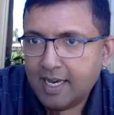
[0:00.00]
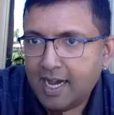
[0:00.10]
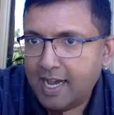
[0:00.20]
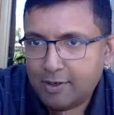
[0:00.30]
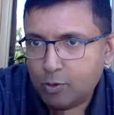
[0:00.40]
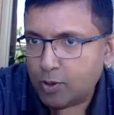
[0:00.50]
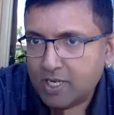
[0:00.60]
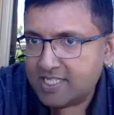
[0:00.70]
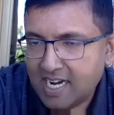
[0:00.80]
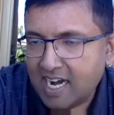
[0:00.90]
It will
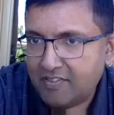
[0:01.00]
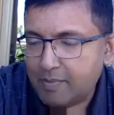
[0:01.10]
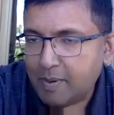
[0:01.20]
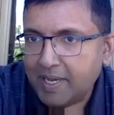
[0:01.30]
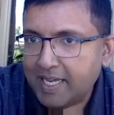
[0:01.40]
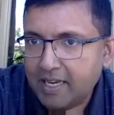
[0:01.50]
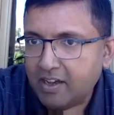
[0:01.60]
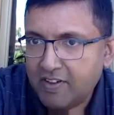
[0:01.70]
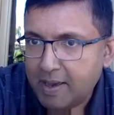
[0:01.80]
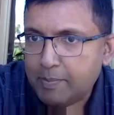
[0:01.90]
only start from the beginning
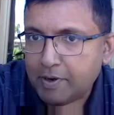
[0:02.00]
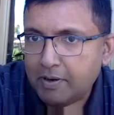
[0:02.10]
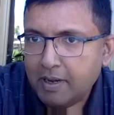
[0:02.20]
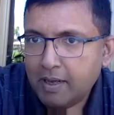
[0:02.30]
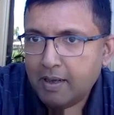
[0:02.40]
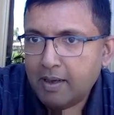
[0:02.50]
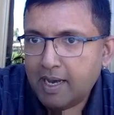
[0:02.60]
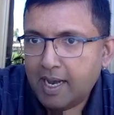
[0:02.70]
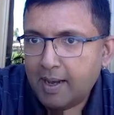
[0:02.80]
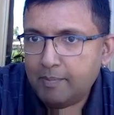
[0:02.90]
of April.
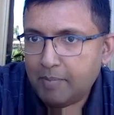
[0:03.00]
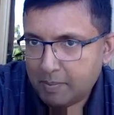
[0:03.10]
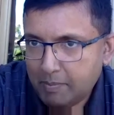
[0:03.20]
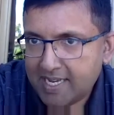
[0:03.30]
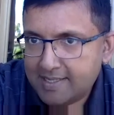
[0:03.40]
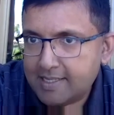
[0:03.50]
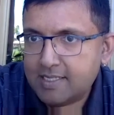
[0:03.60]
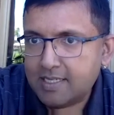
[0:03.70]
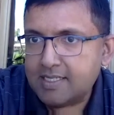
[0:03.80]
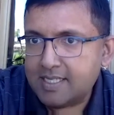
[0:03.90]
But my
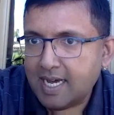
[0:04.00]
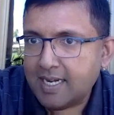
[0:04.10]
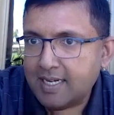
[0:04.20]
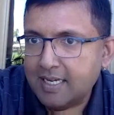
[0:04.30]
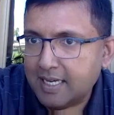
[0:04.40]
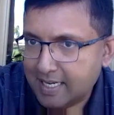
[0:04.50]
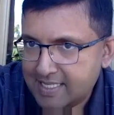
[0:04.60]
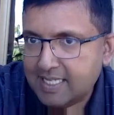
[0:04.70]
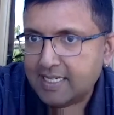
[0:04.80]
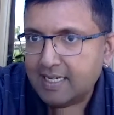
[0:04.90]
sister's son
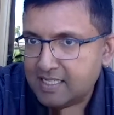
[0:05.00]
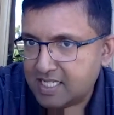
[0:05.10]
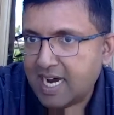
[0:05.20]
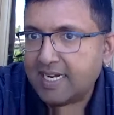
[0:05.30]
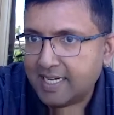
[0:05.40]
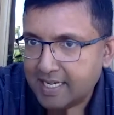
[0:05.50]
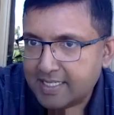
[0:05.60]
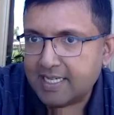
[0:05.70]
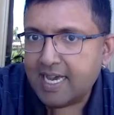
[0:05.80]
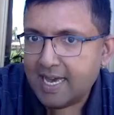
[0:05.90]
recently started
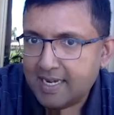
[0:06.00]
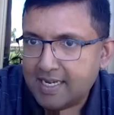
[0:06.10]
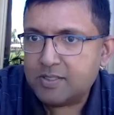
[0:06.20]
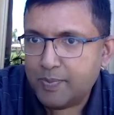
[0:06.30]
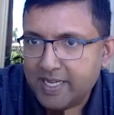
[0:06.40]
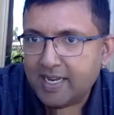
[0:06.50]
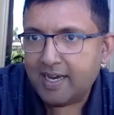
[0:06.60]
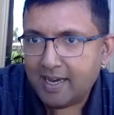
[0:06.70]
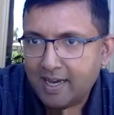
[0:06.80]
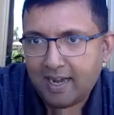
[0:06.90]
it, and it's been
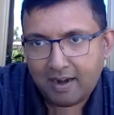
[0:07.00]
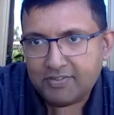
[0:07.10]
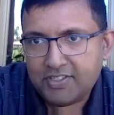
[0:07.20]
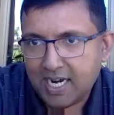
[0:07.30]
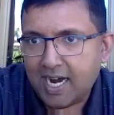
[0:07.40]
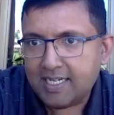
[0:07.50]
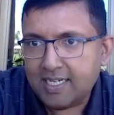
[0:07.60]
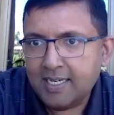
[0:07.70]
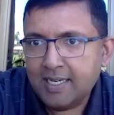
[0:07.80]
a rough start.